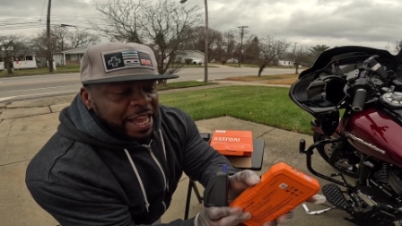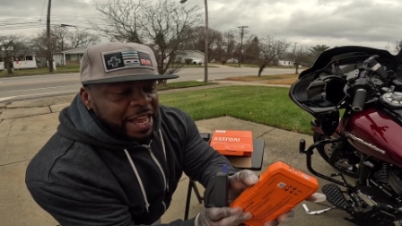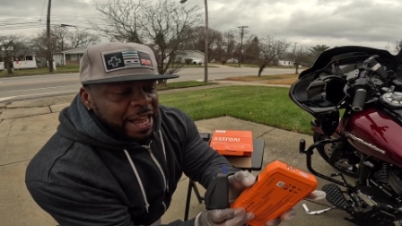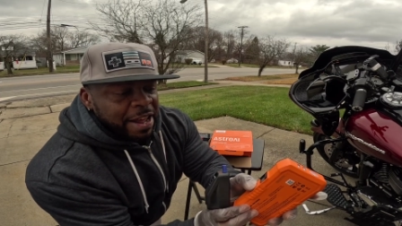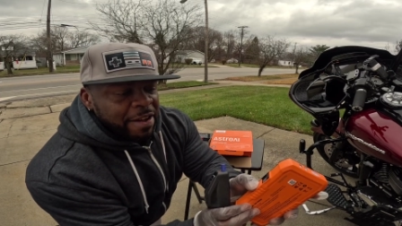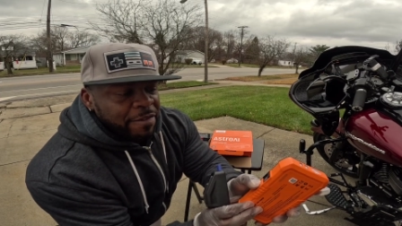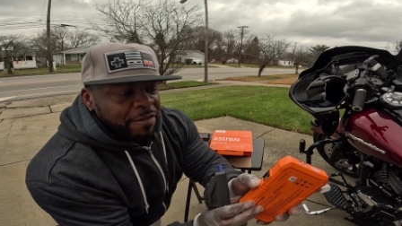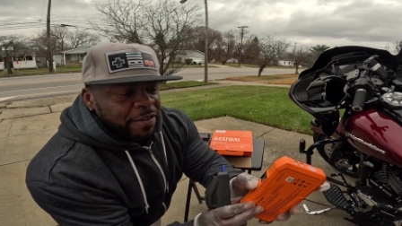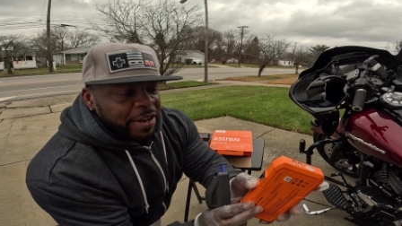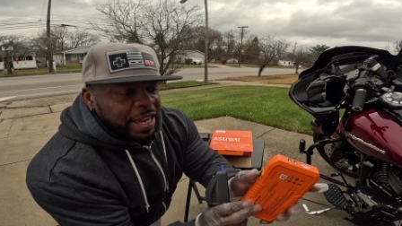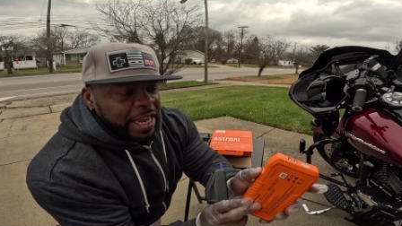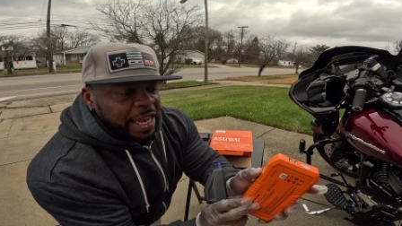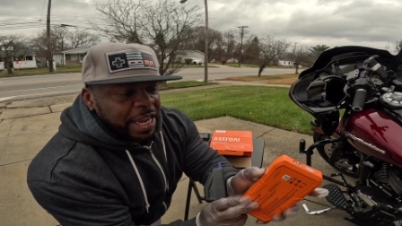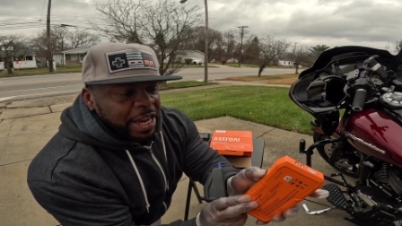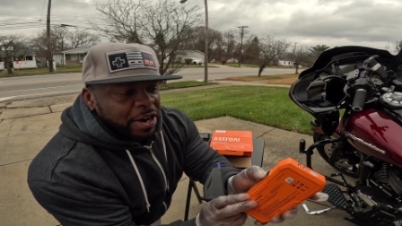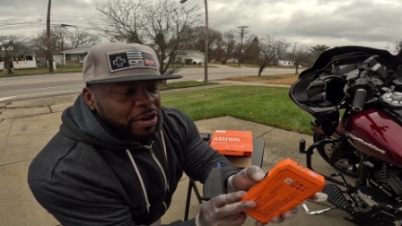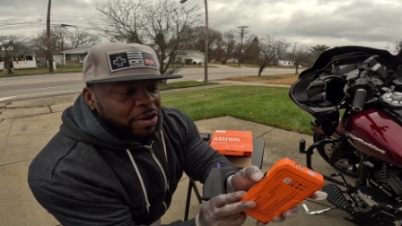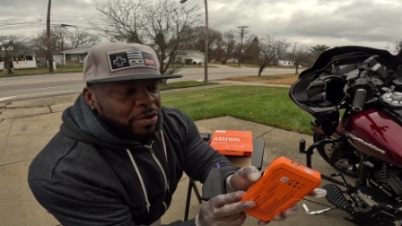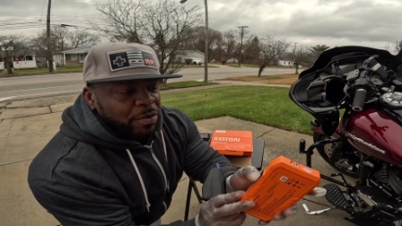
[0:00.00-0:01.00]
of
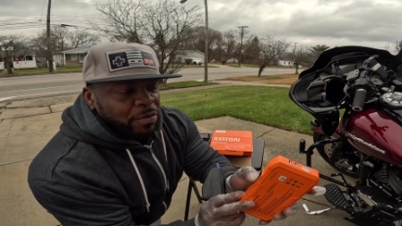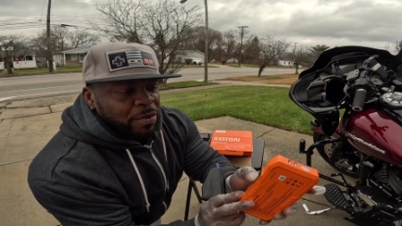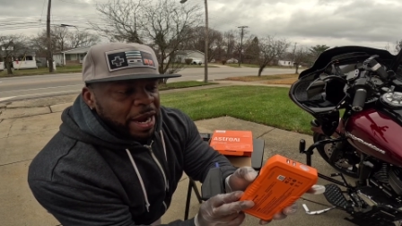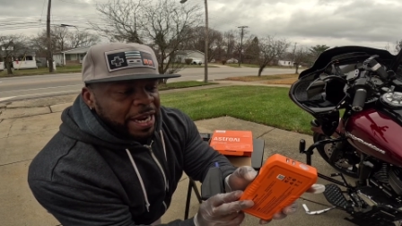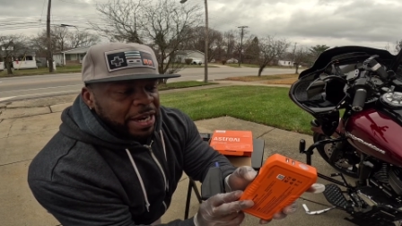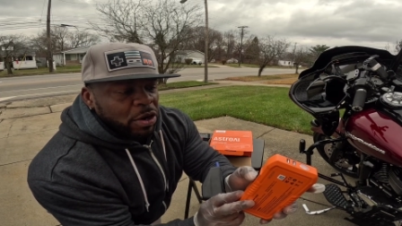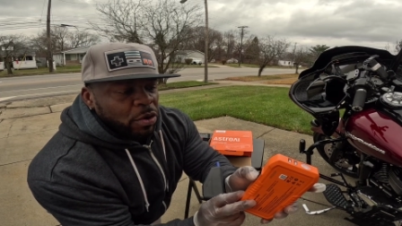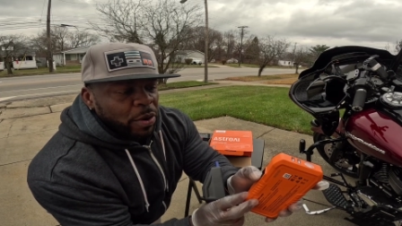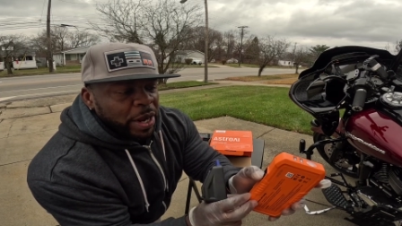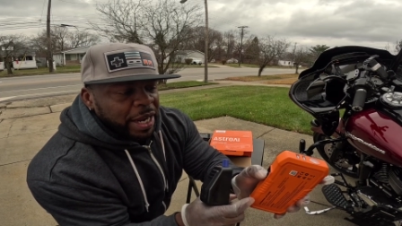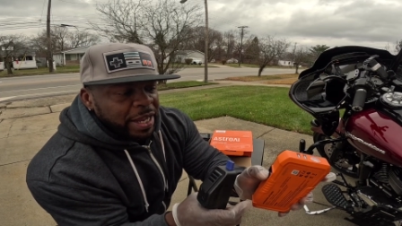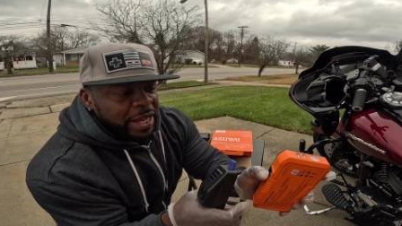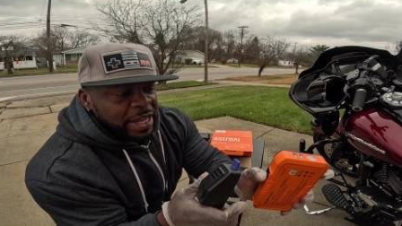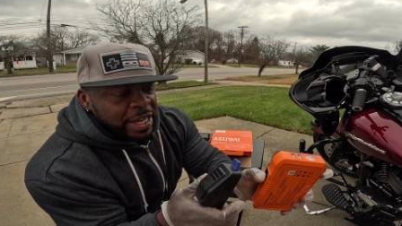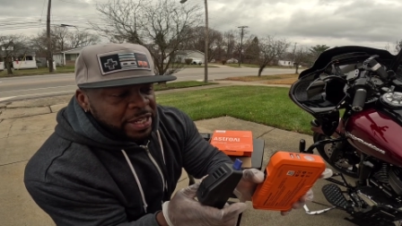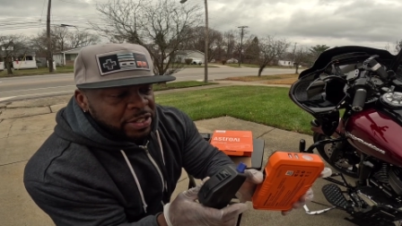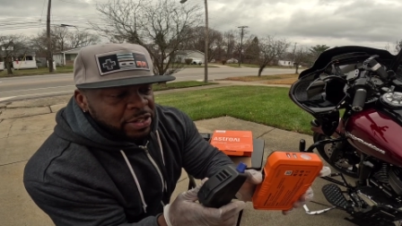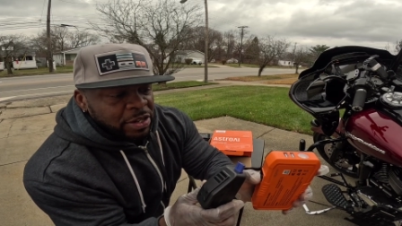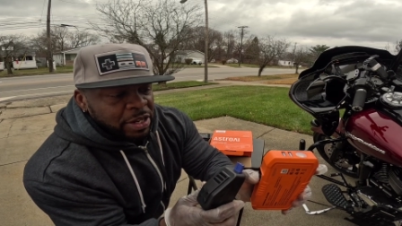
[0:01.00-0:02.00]
here right quick.
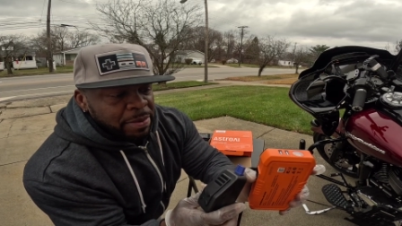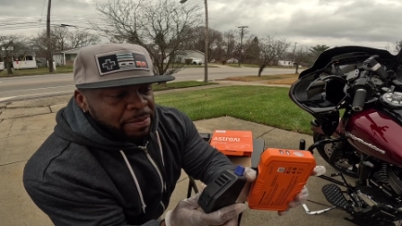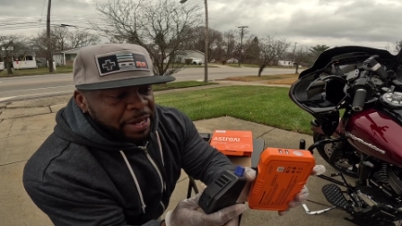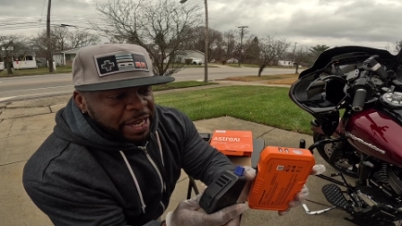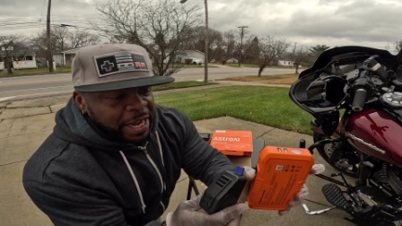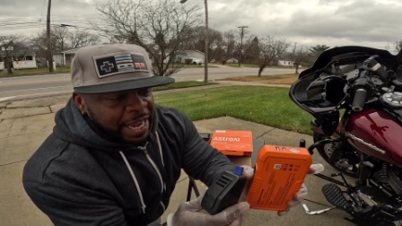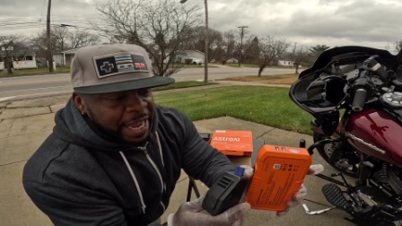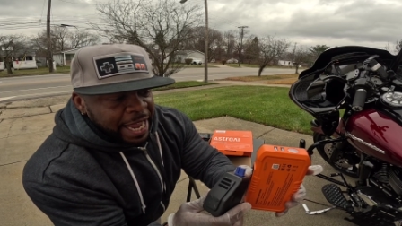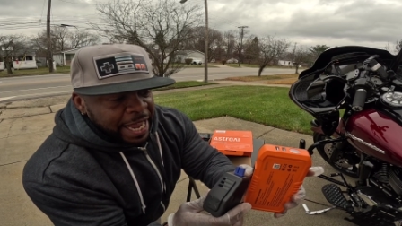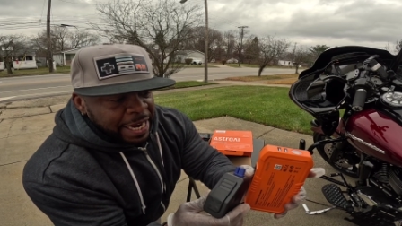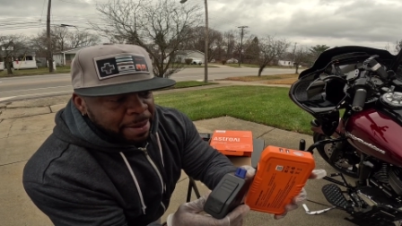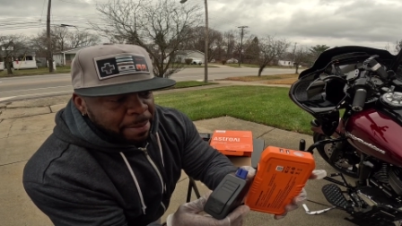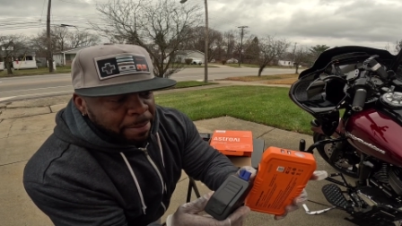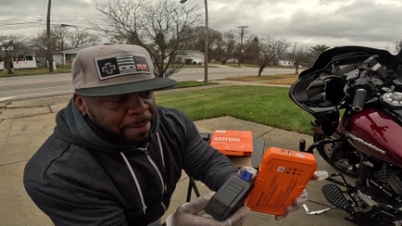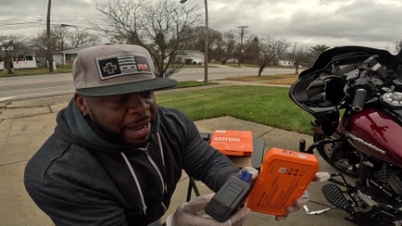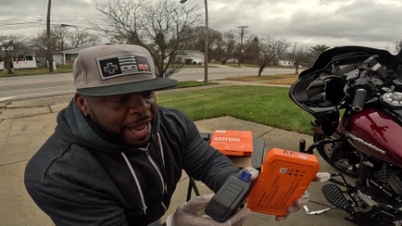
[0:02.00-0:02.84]
So let me go ahead and